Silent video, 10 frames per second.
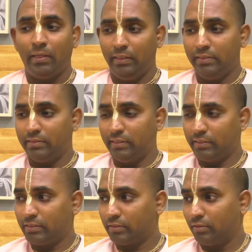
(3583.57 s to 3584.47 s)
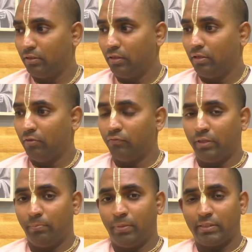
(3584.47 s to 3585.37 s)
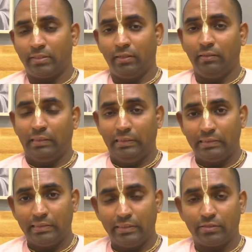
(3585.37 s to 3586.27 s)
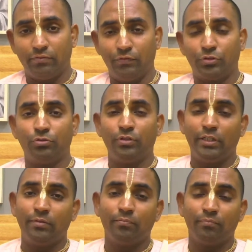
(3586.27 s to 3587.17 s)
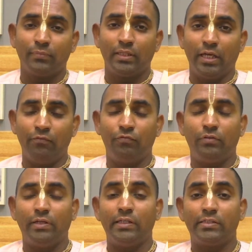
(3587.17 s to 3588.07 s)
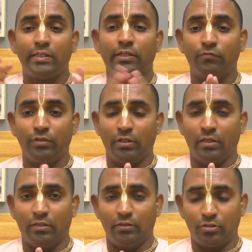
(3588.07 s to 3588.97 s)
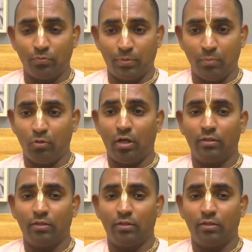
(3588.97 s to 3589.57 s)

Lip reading: He sees one person, he sees Vishnu in him. Everywhere he is seeing the Supreme Lord.